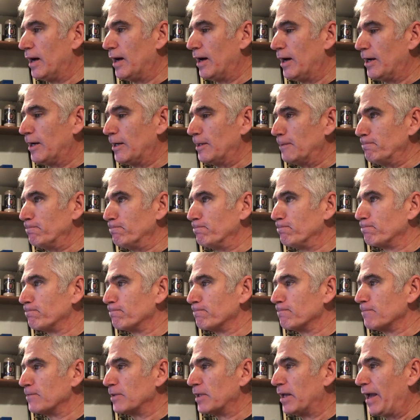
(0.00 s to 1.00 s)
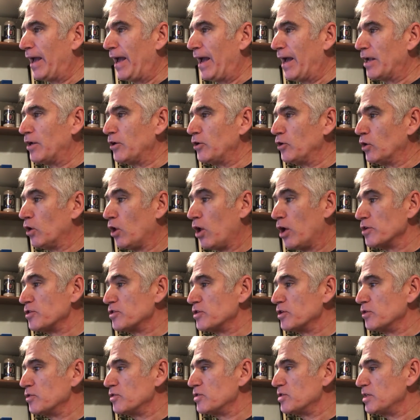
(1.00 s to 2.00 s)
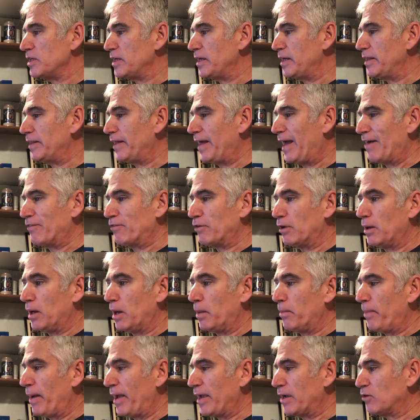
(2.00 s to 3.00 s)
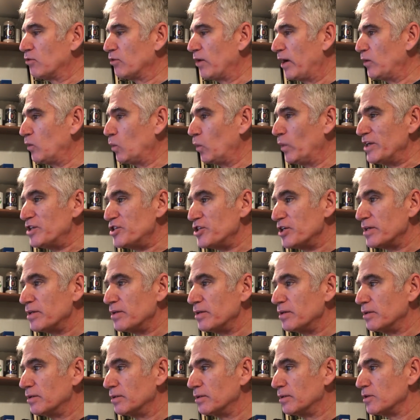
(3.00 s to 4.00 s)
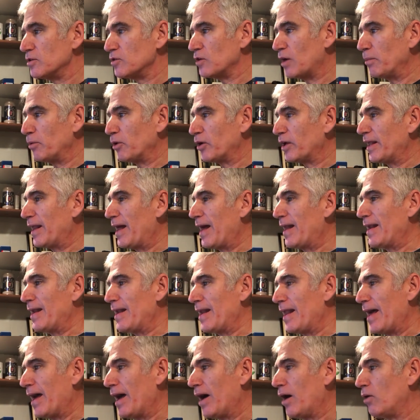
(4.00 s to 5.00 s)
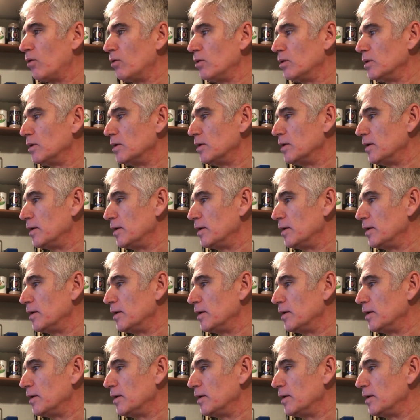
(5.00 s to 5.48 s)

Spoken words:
And you'll also see they have a bank rate widget. So I'm looking at it now.